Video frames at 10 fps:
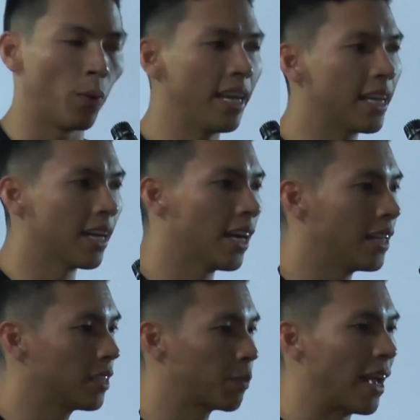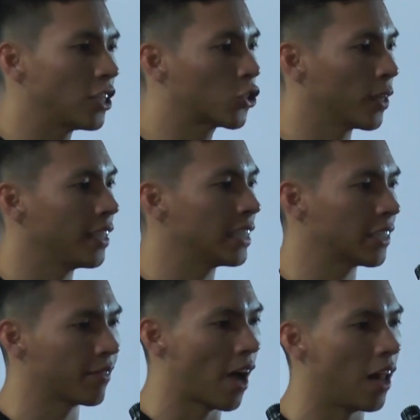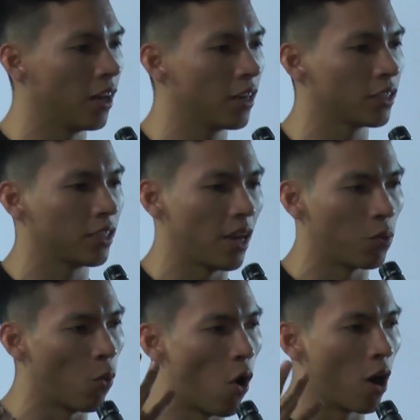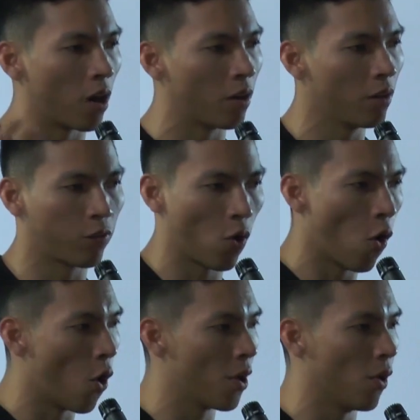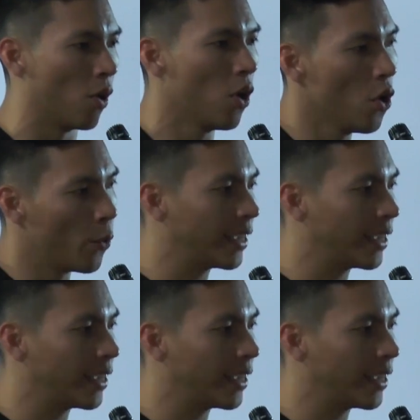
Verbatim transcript: We could spend trillions of dollars in war for oil.